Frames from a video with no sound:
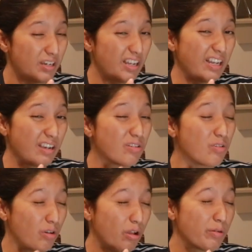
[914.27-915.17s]
I like
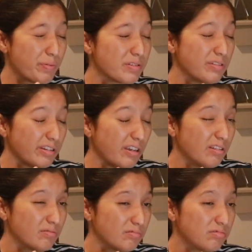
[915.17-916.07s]
color pencil a lot.